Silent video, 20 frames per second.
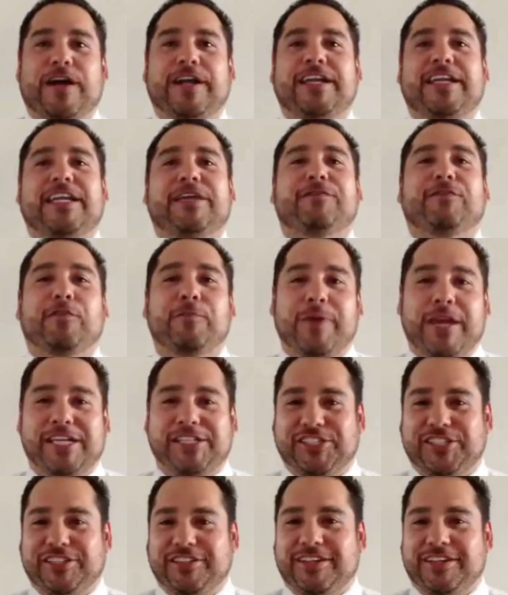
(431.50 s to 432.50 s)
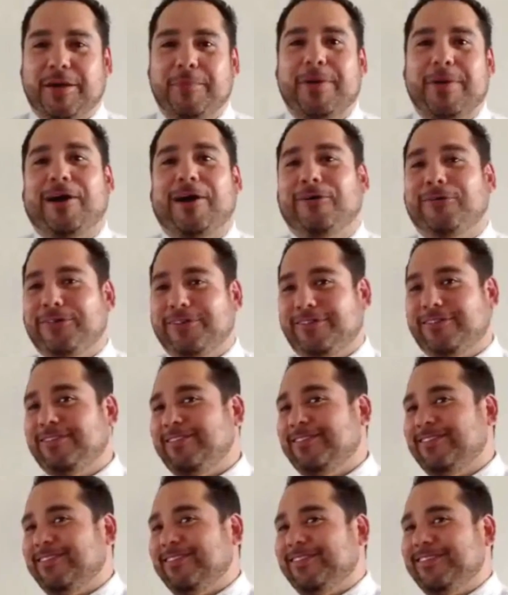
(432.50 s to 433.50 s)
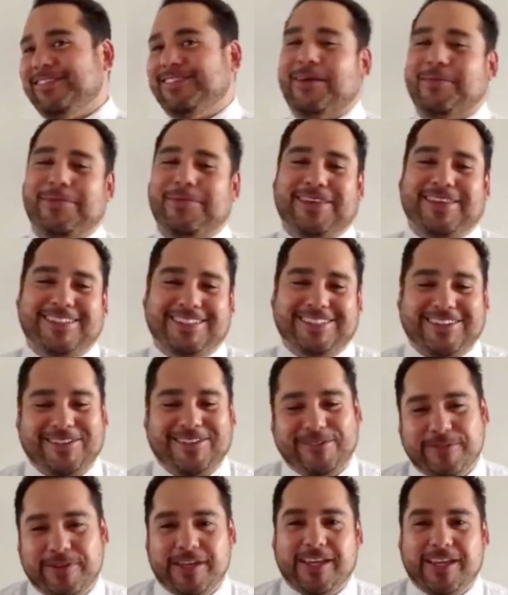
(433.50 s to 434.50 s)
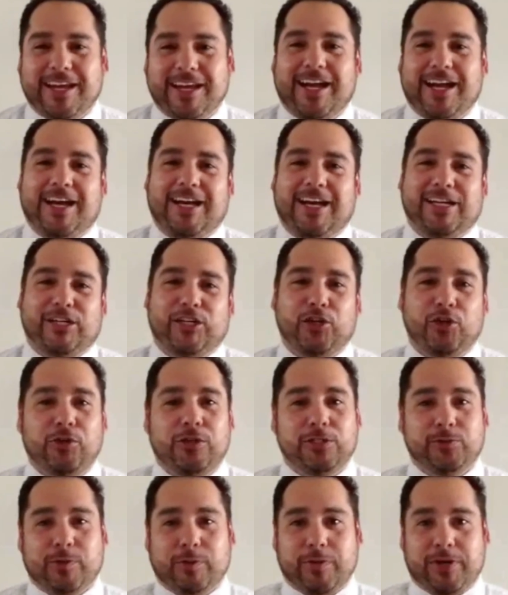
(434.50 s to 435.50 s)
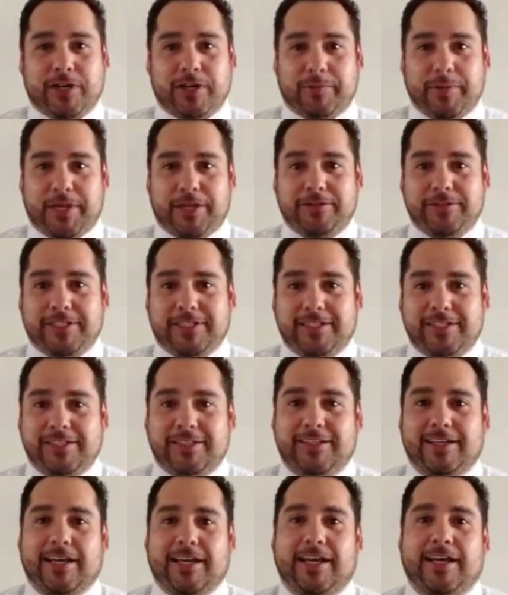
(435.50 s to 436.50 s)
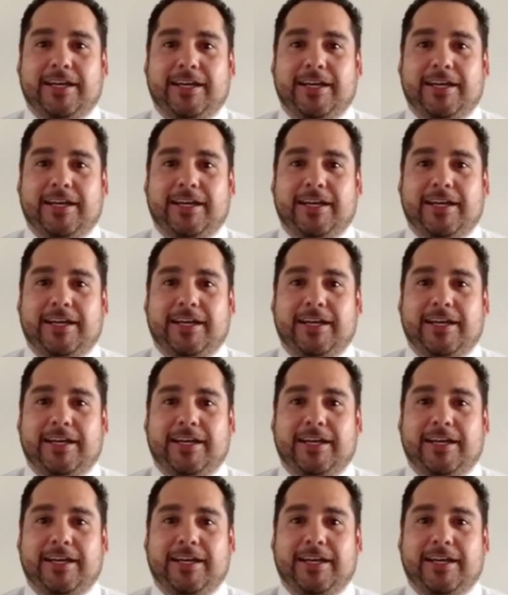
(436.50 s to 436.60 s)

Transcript: finding information about something. So Google is what we're going to be using.